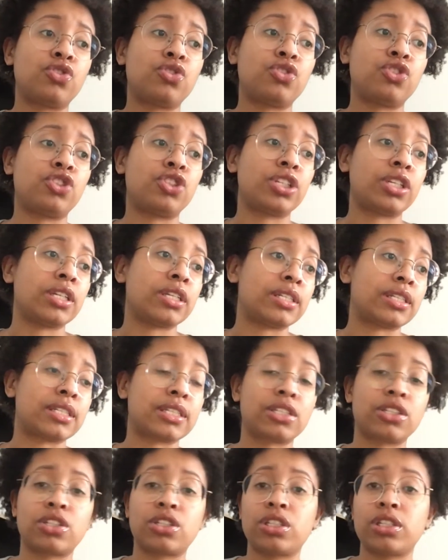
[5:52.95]
she's
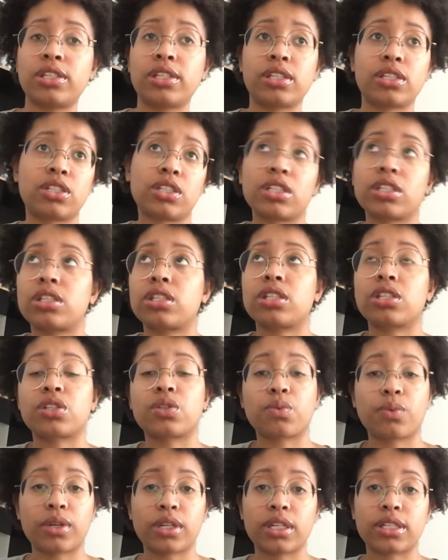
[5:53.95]
just the
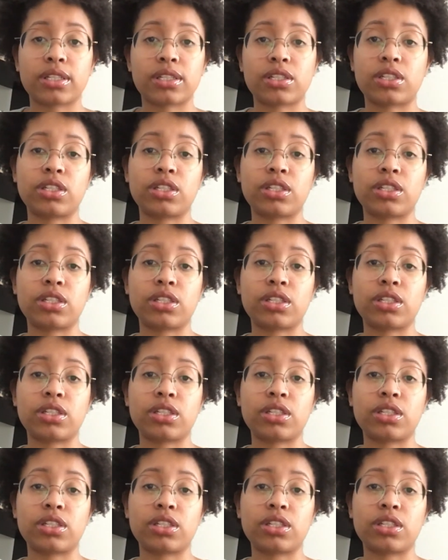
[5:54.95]
sweetest.